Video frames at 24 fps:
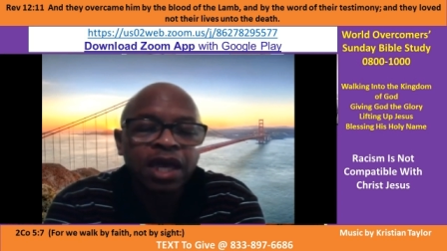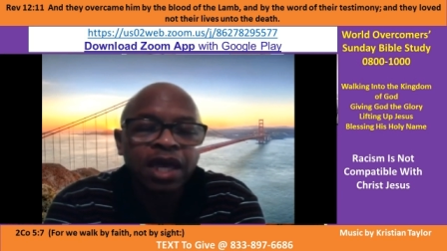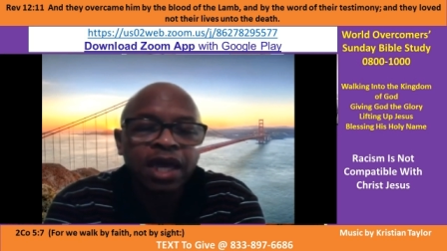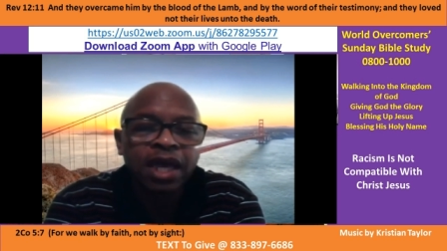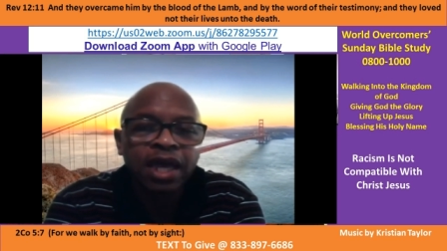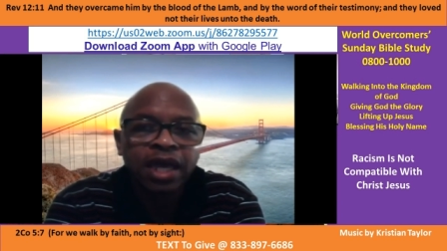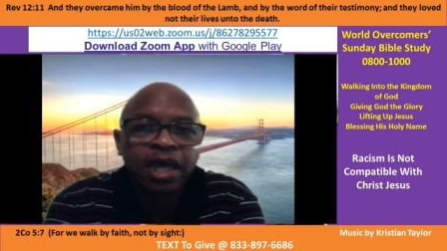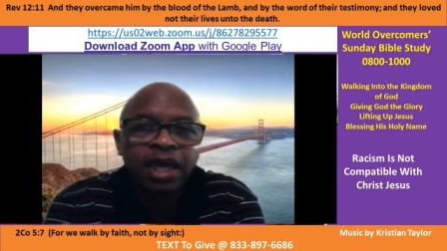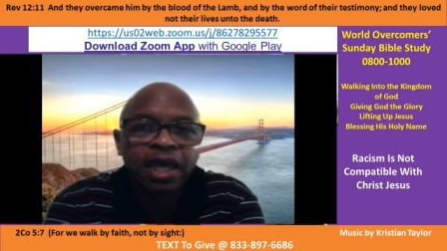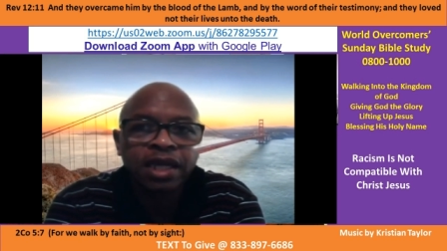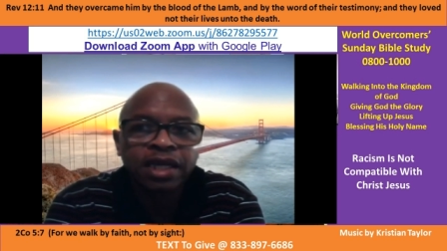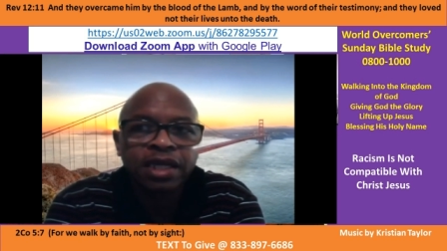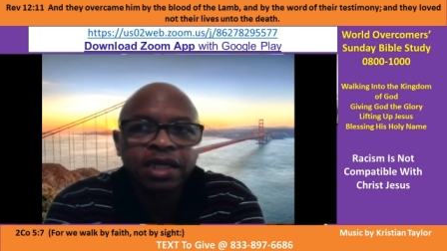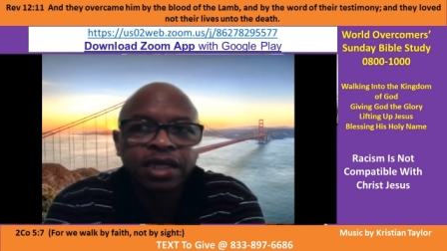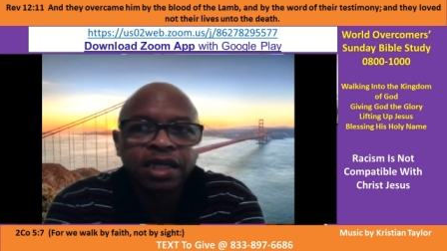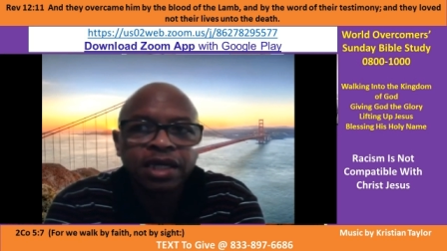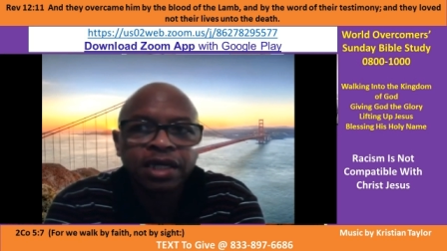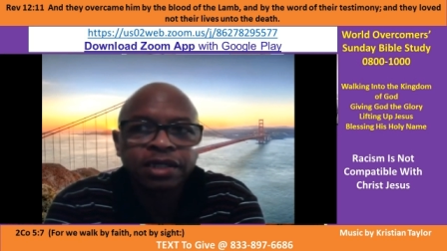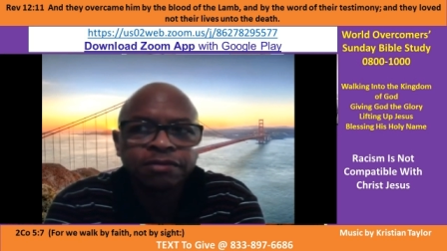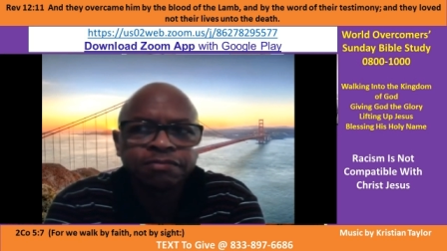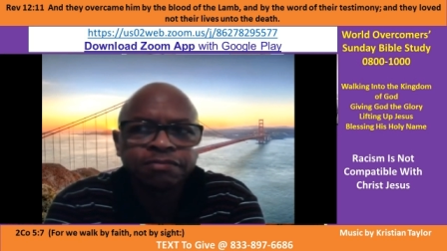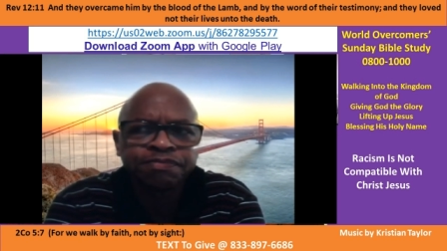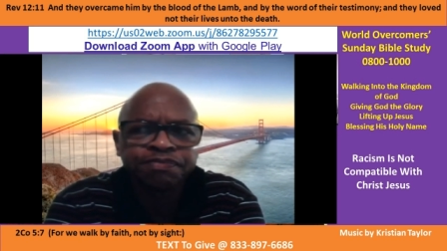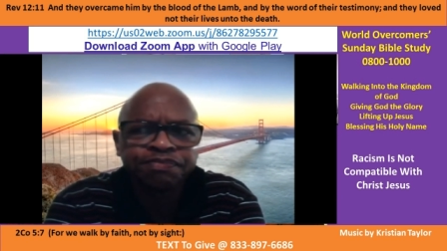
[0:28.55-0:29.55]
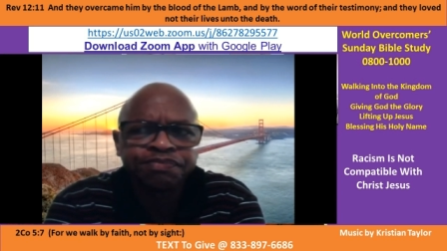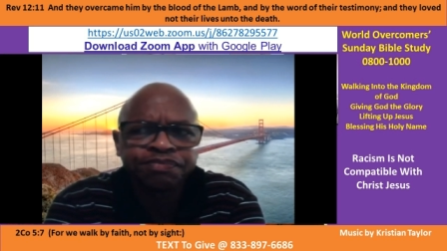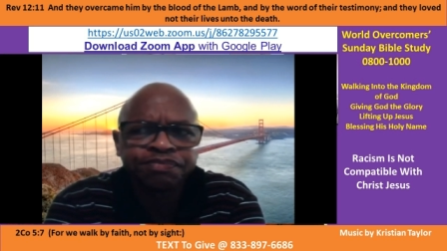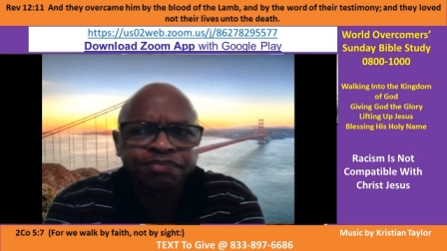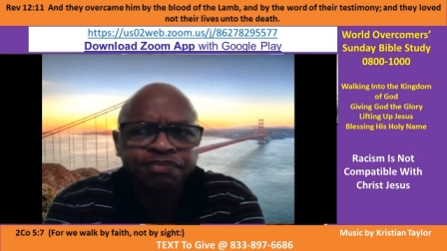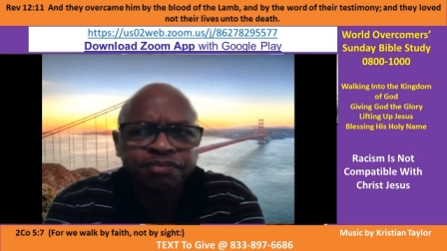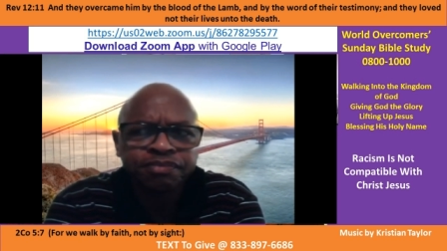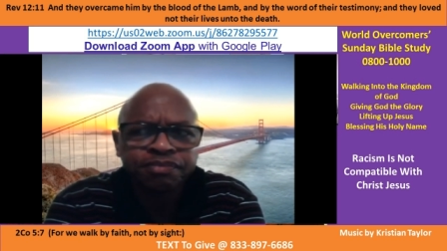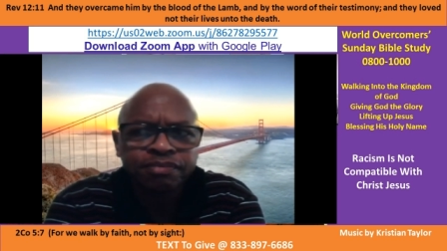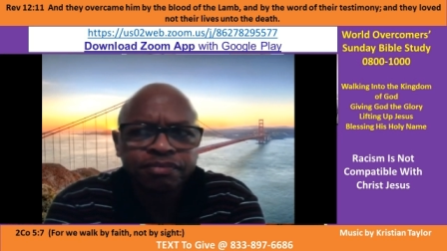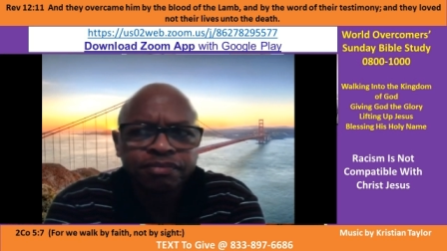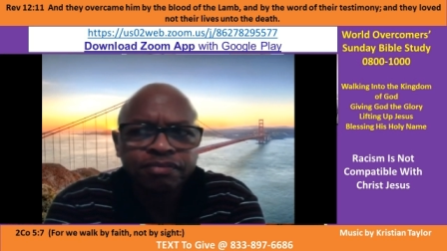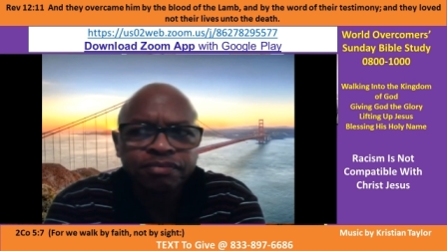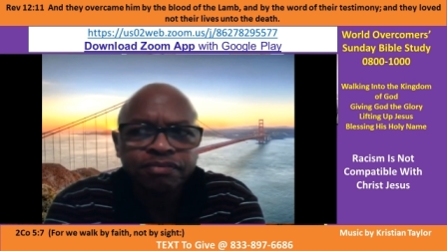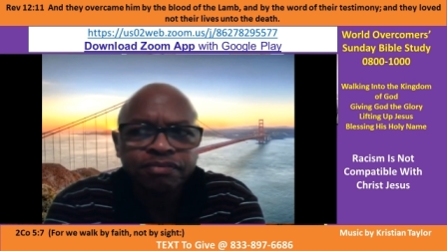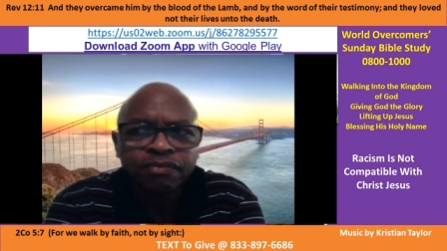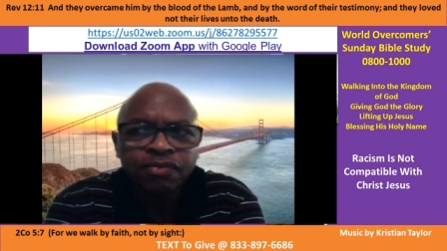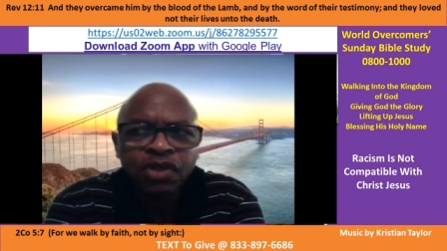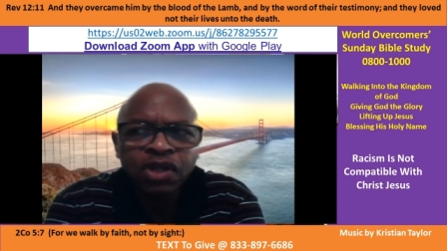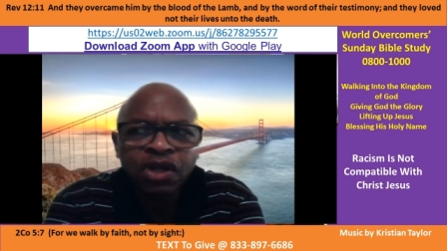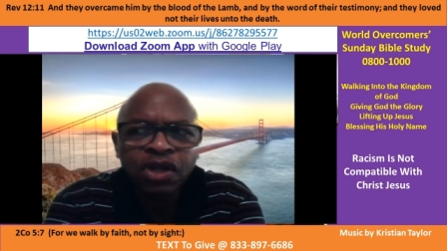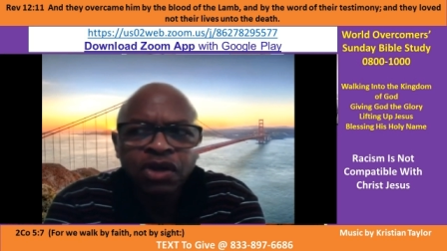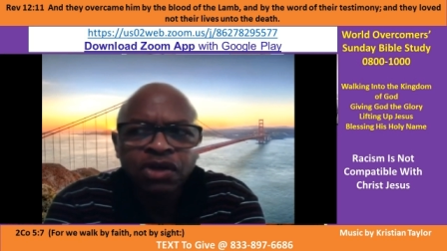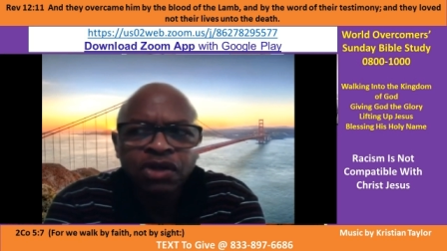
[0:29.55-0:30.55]
And um
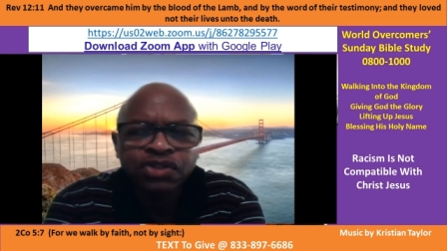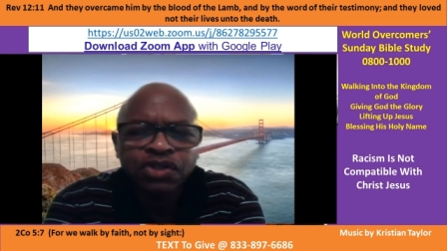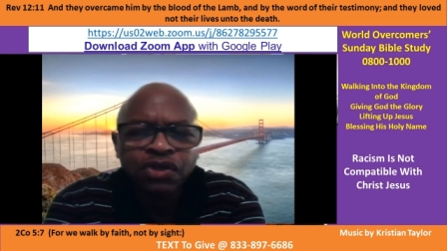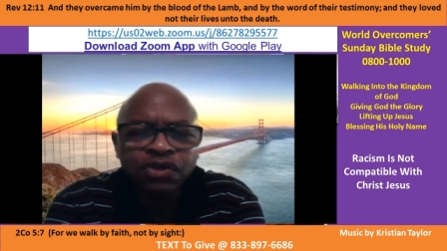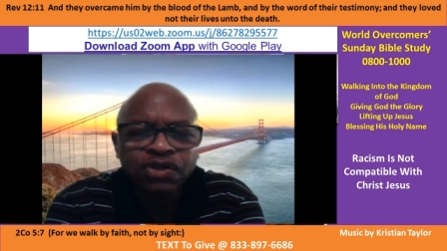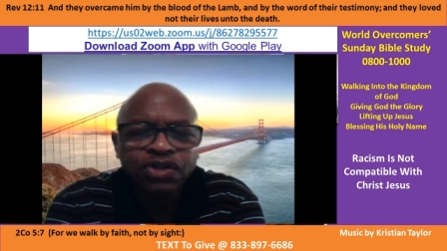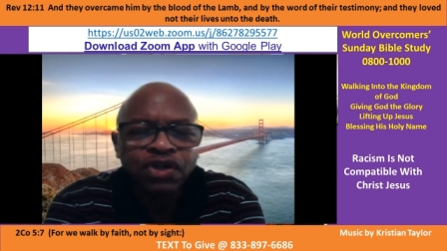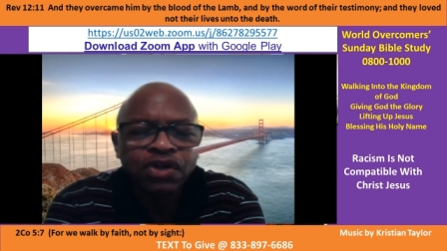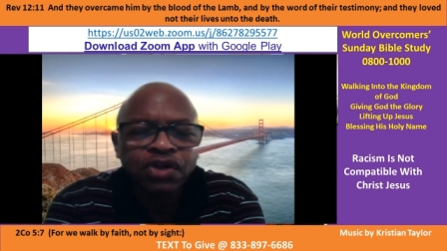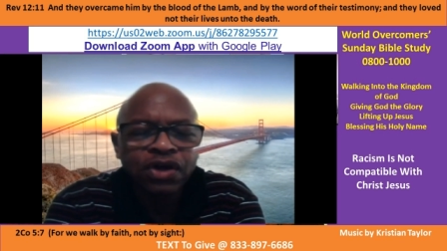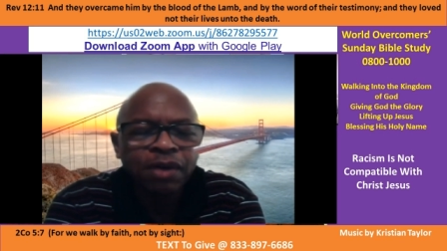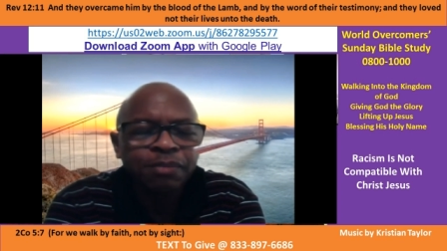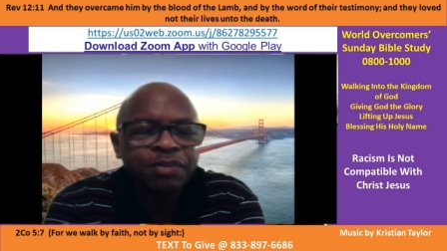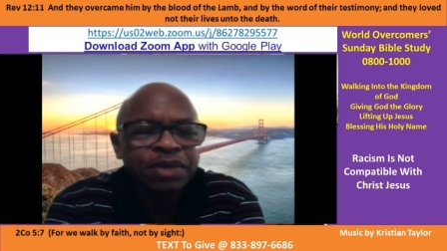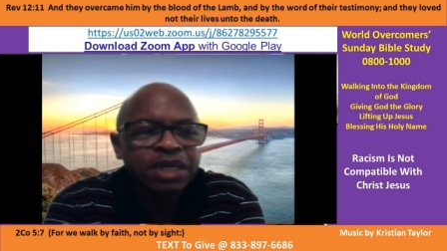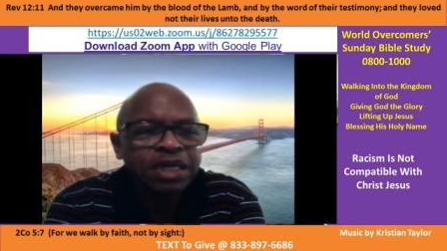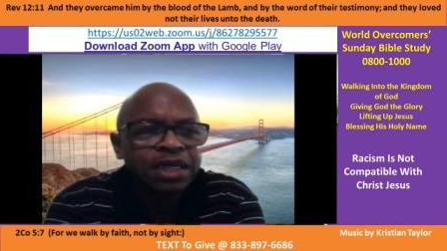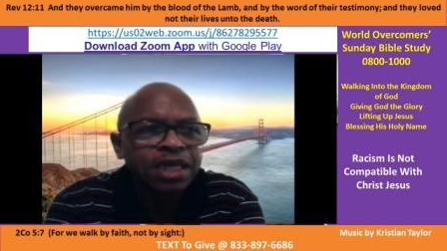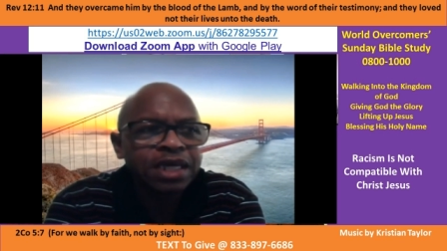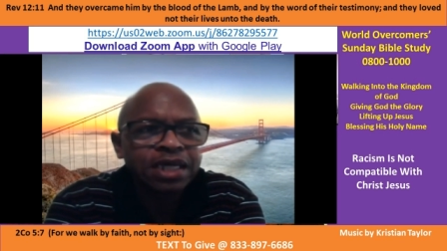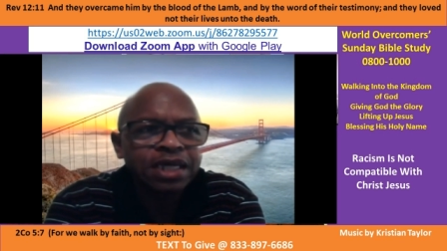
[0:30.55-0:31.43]
so you know, I mean,